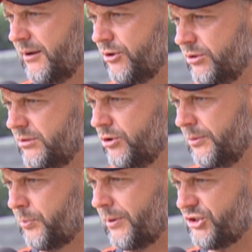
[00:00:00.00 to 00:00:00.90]

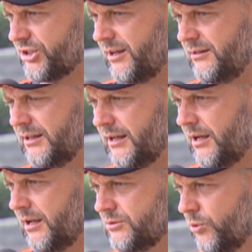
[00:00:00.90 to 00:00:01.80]
good pressure
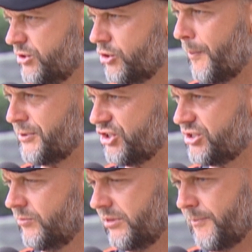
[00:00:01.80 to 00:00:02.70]
towards the
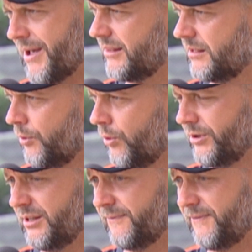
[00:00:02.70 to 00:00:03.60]
opposition with the bat and the
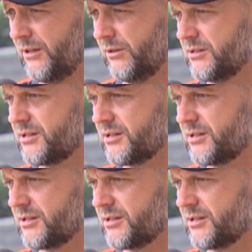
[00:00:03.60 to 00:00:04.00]
ball in the field.